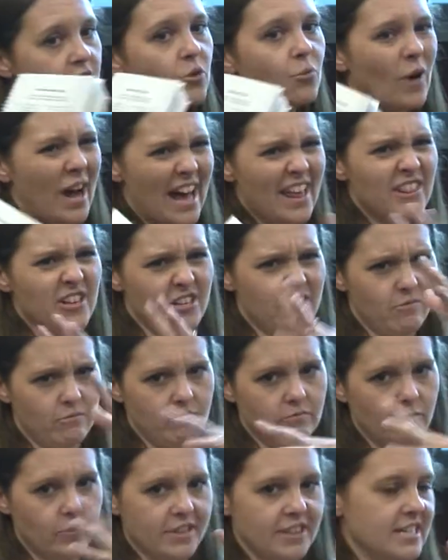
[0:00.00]
you why the,
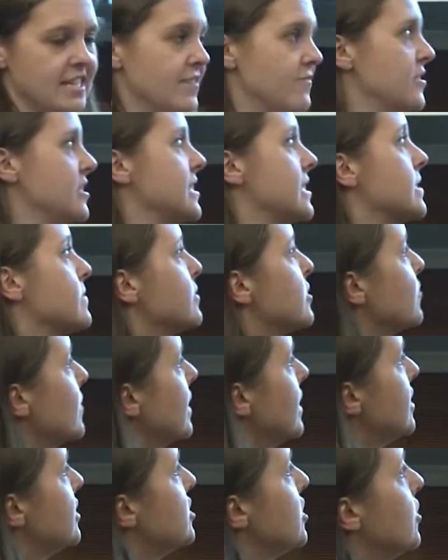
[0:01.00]
what the difference is
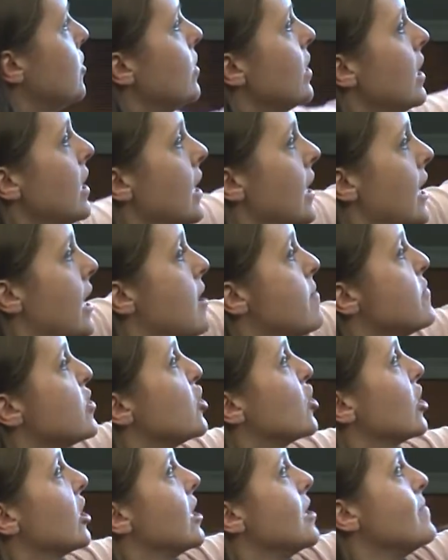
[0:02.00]
between the two. Um,
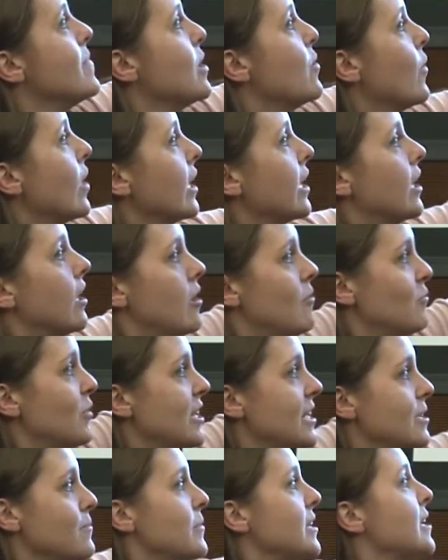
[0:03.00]
you're going to be working on
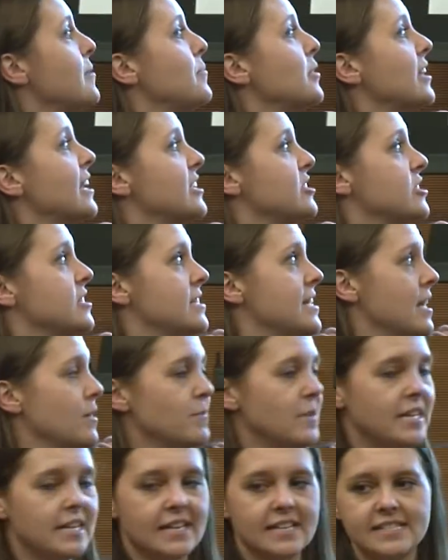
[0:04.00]
blending, manipulation,
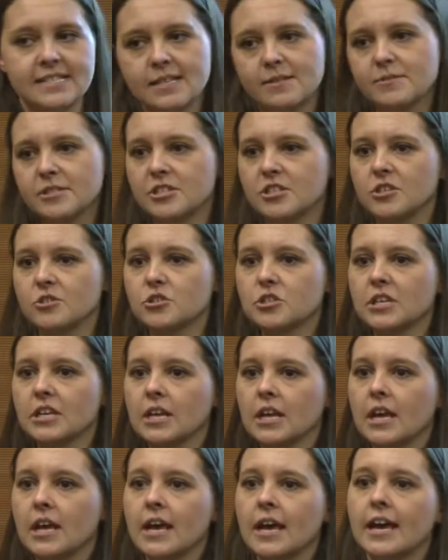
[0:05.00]
segmenting, and substitution.
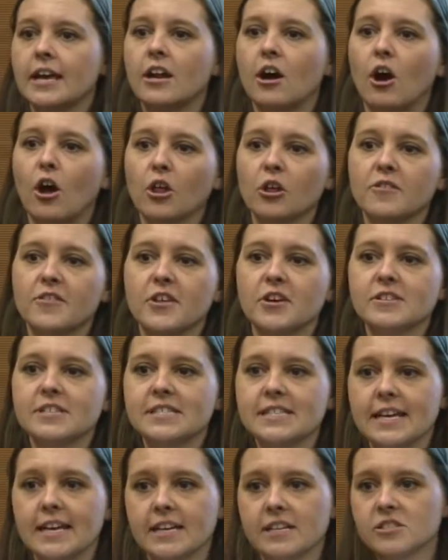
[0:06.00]
And all of those
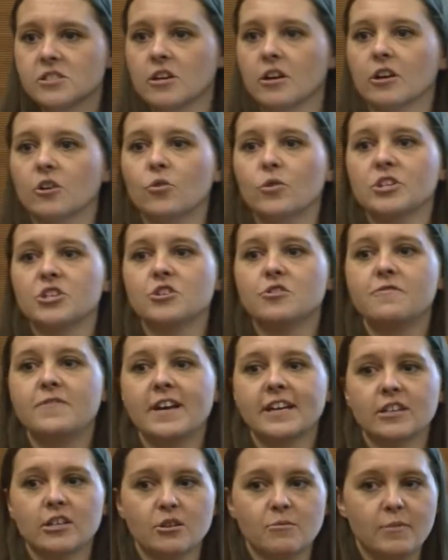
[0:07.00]
things are going to
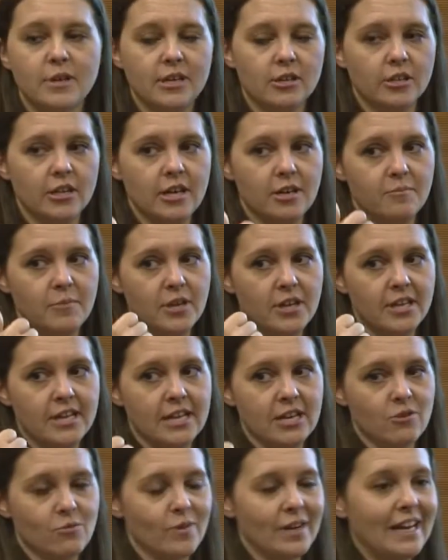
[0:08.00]
affect their
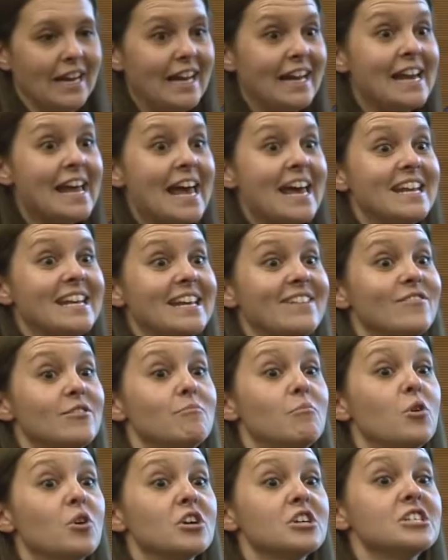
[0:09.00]
ability to read and even
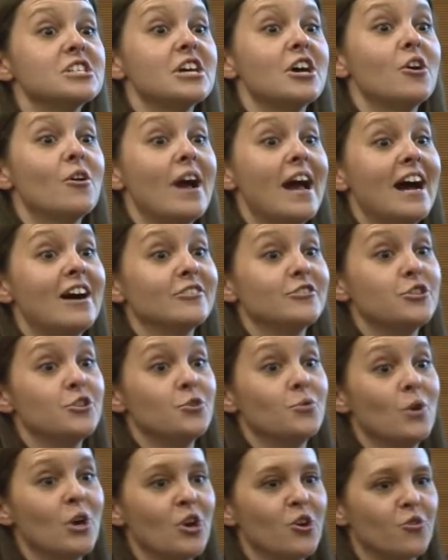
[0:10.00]
more so how
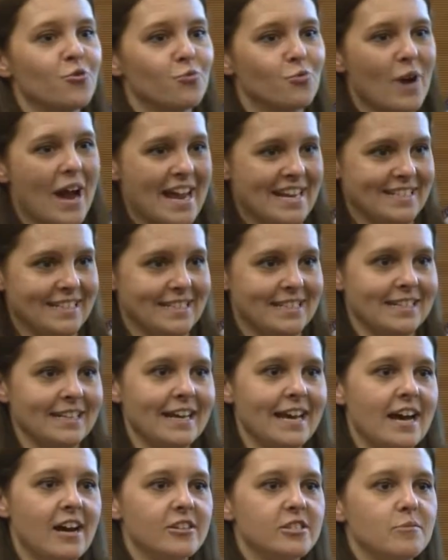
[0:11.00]
to write,
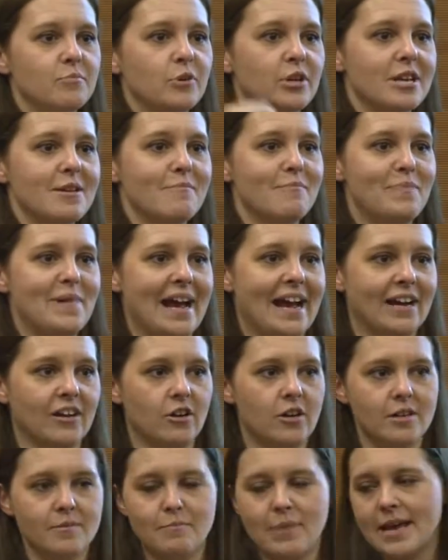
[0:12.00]
how to put it back
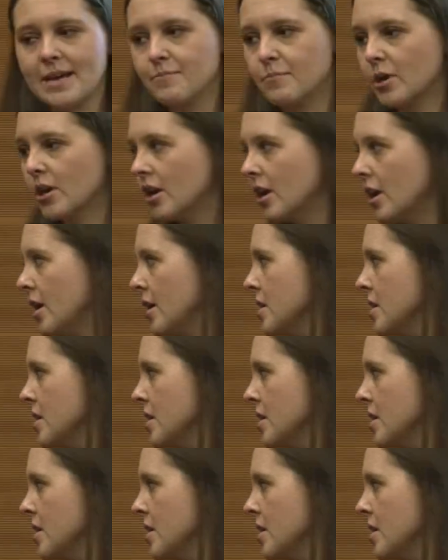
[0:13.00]
on paper.